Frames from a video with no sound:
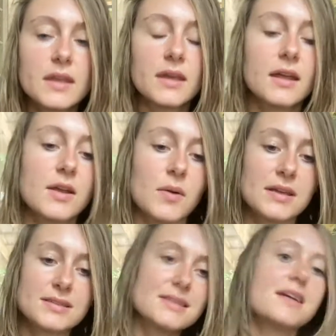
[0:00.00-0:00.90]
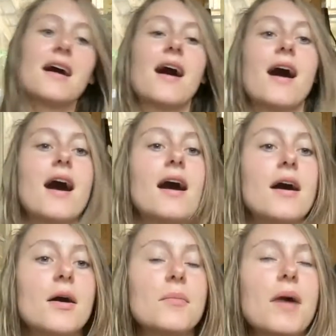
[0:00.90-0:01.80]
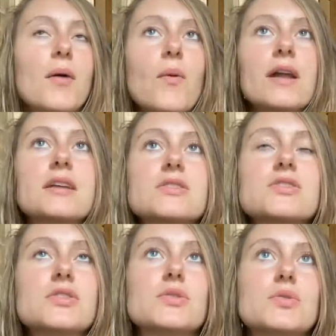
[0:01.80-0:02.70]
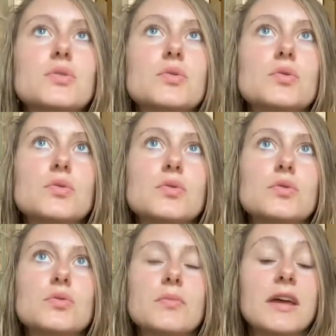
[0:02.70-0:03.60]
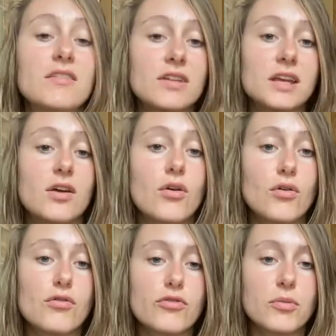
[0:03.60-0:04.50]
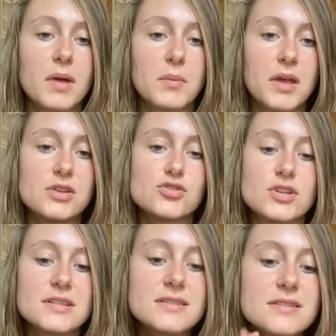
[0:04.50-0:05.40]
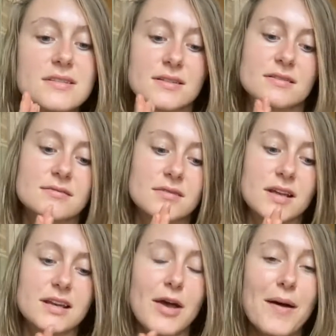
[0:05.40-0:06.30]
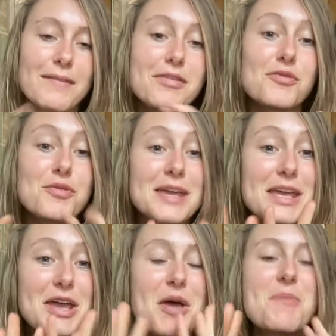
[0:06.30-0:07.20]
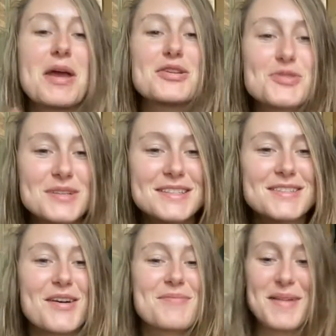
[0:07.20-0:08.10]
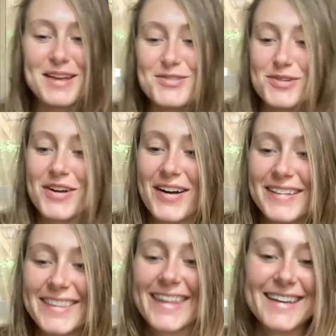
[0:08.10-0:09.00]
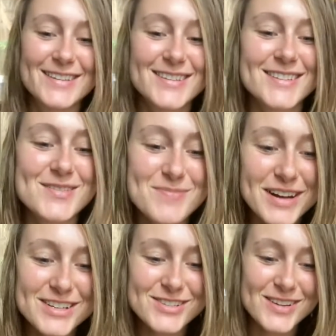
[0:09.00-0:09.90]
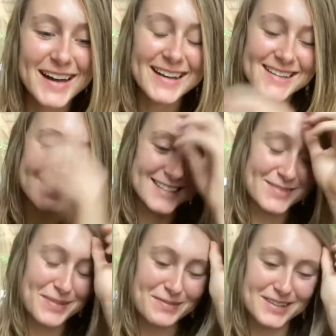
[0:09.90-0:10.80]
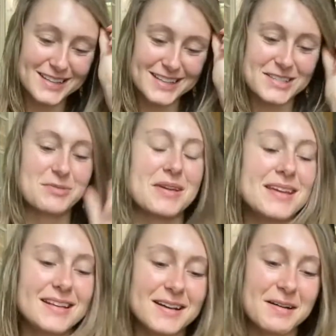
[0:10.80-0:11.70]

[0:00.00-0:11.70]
Anyways, I wanted to make a video for my patrons. I now have 3 patrons on Patreon. Thank you so much, you guys. It's been really sweet.